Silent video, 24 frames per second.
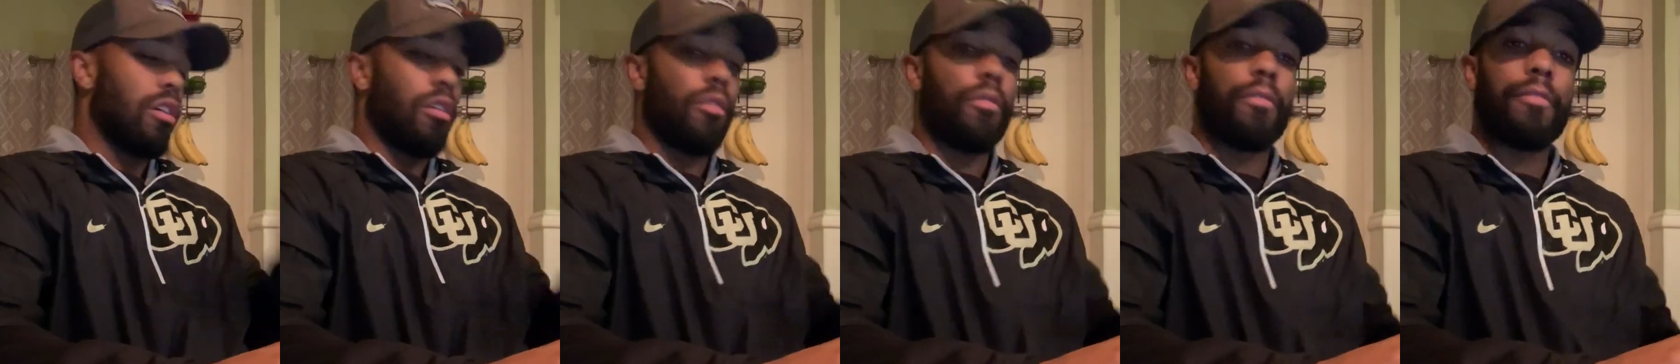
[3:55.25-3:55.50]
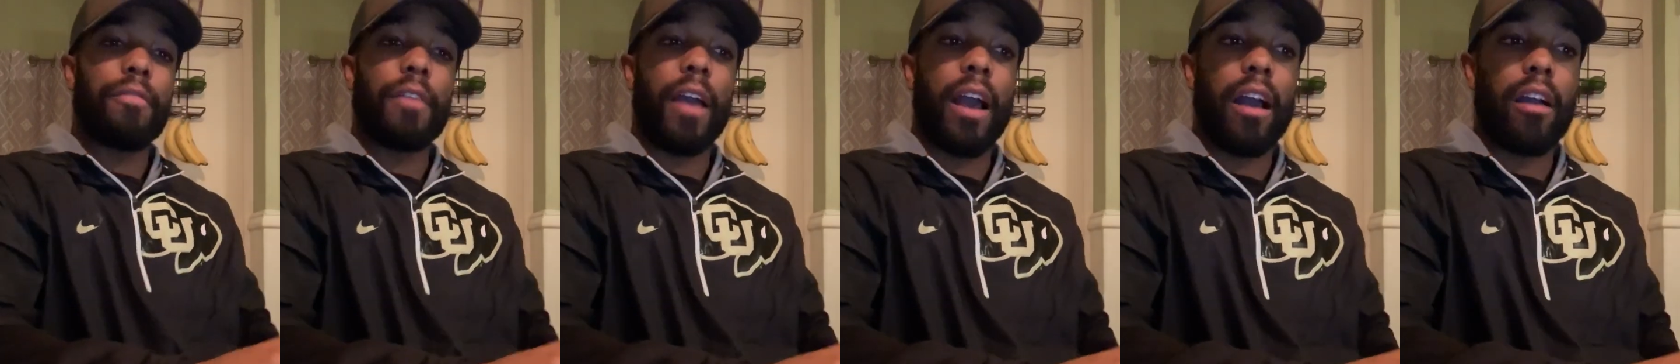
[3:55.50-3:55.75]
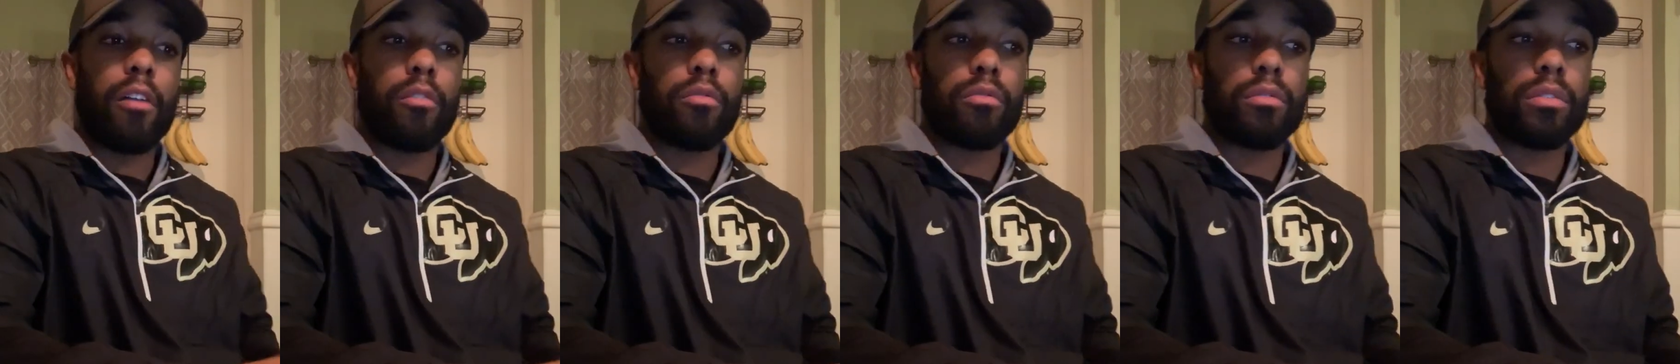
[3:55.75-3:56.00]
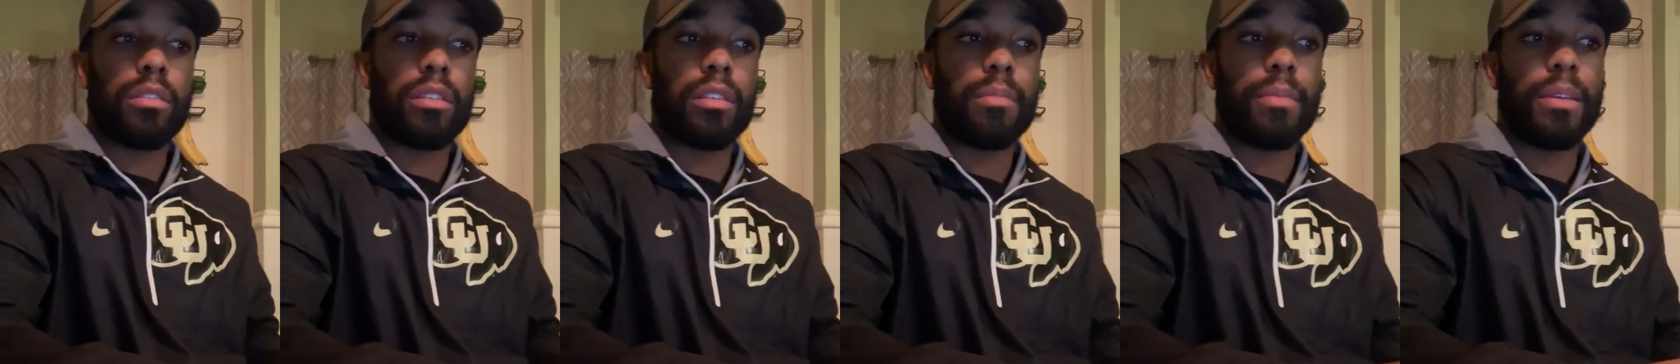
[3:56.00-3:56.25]

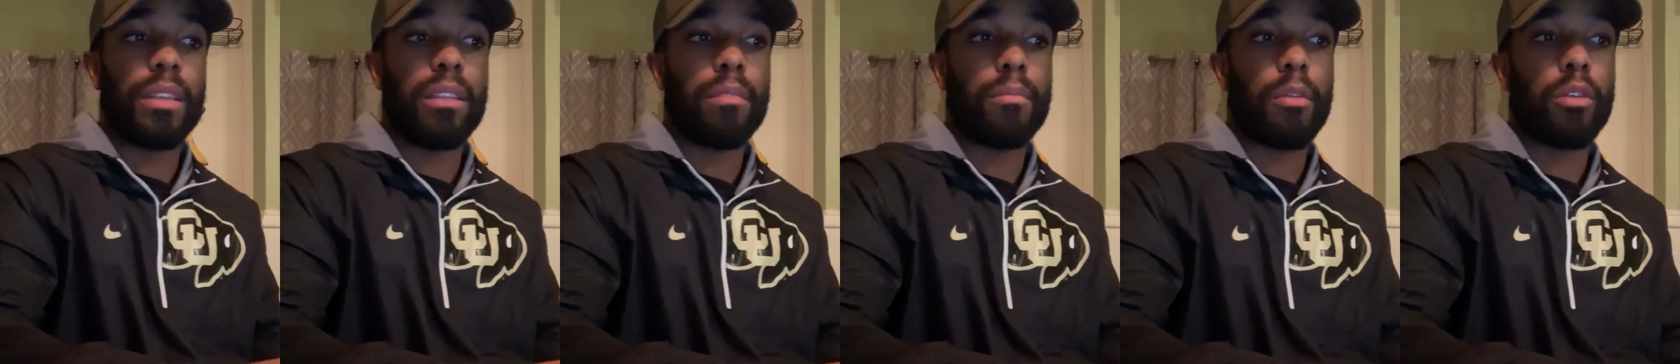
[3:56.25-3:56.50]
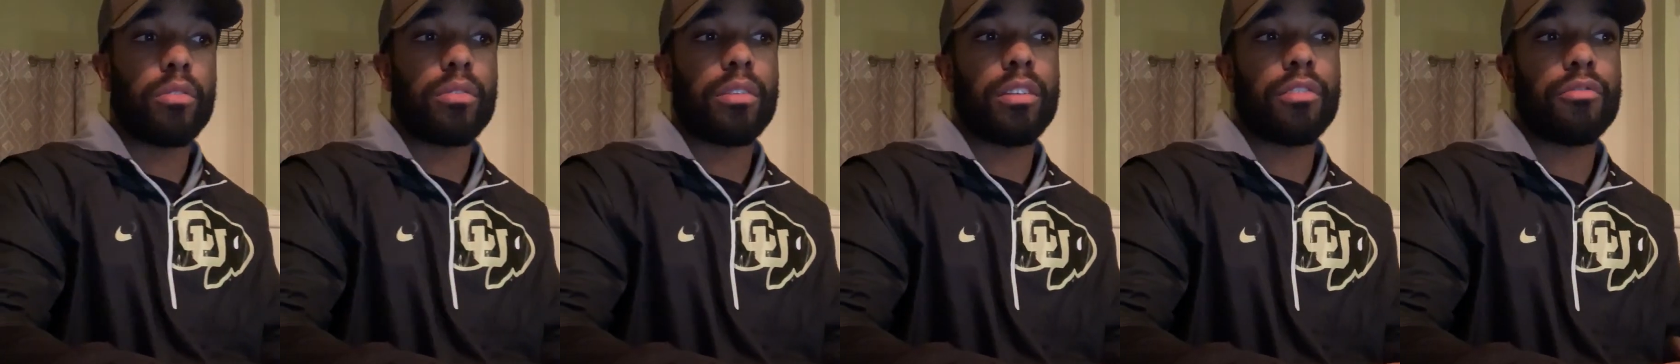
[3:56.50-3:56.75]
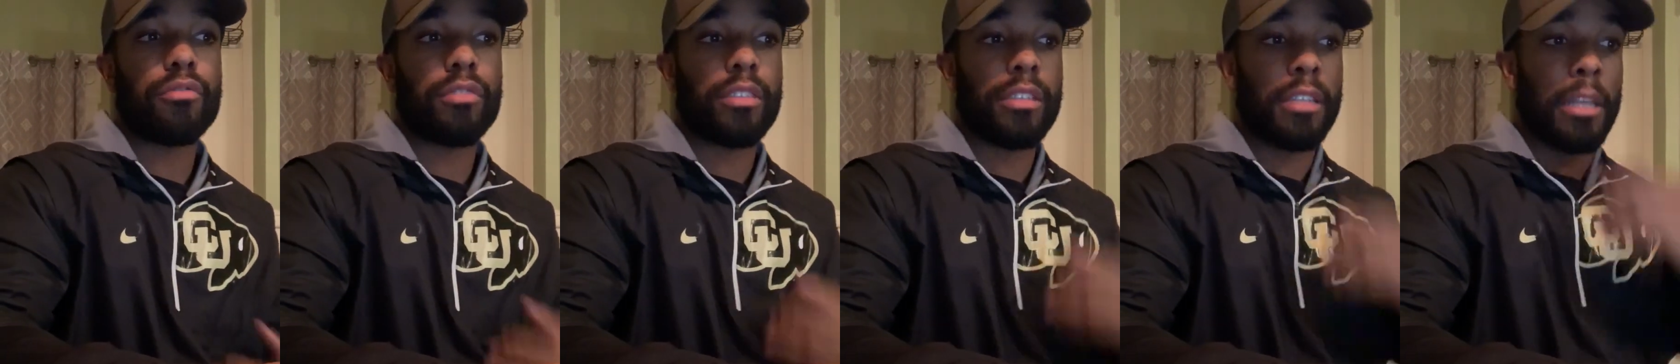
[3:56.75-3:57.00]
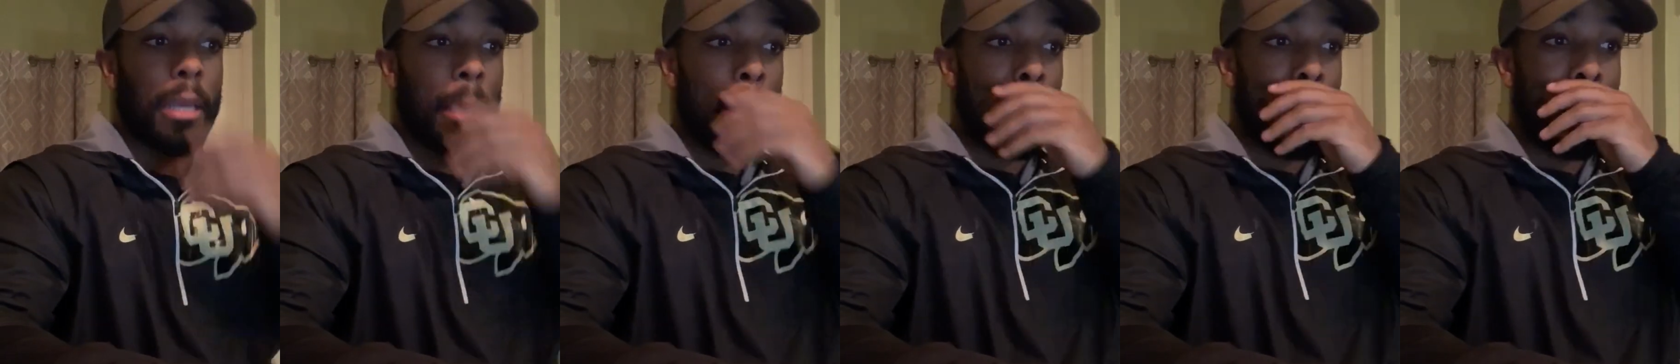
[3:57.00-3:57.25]
found to be the most
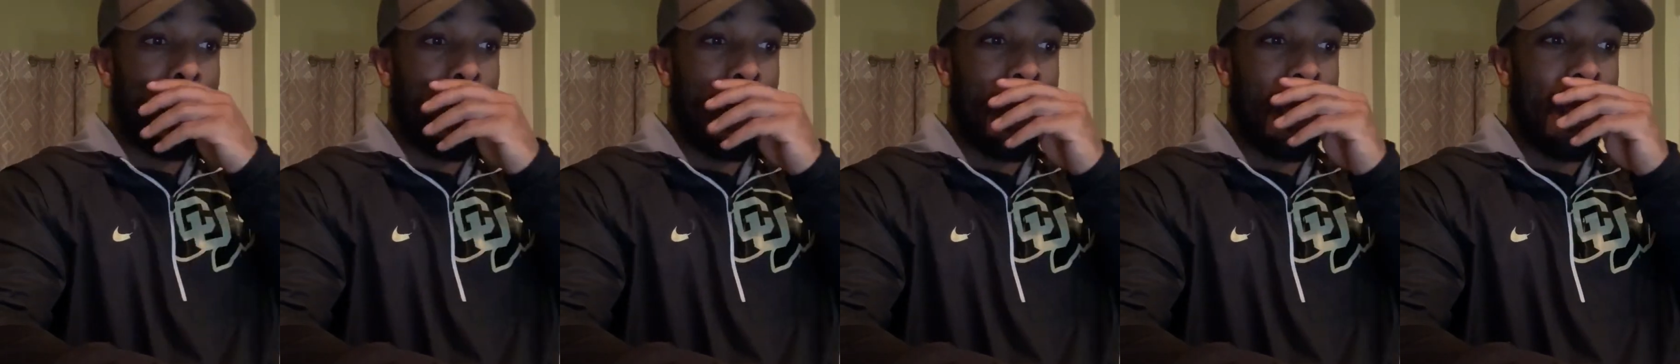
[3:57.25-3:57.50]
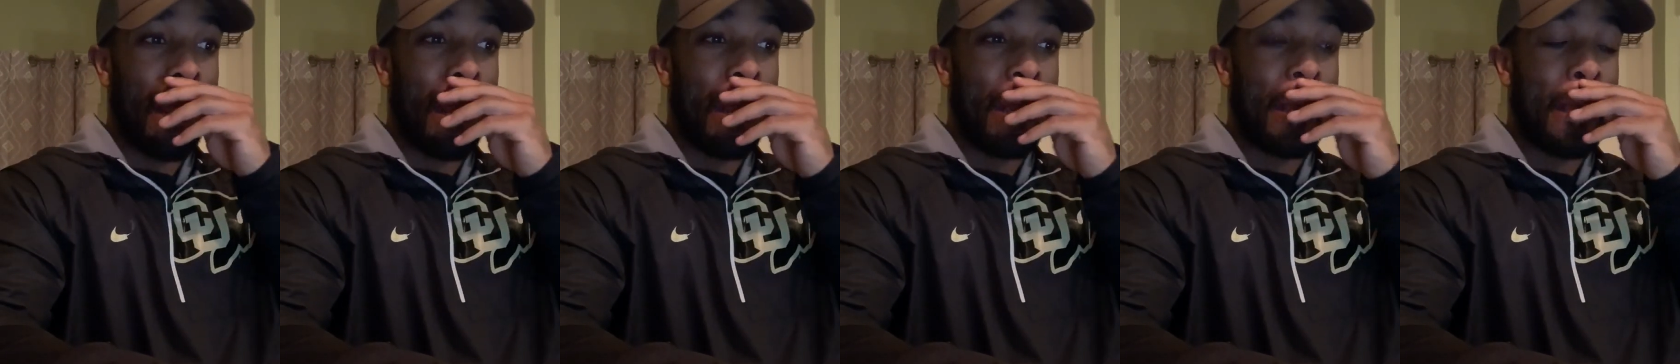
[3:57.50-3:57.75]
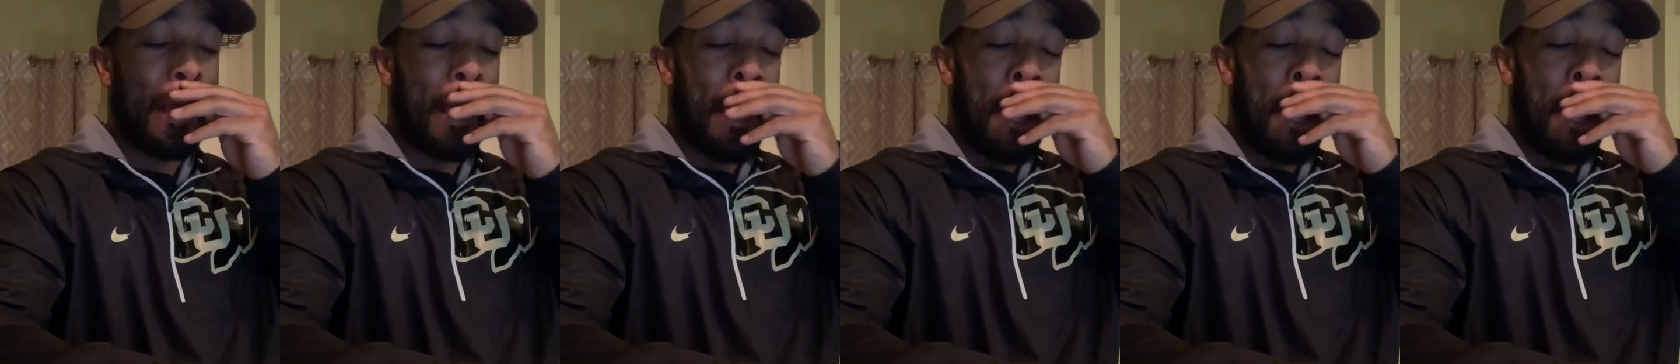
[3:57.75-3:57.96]
interesting is,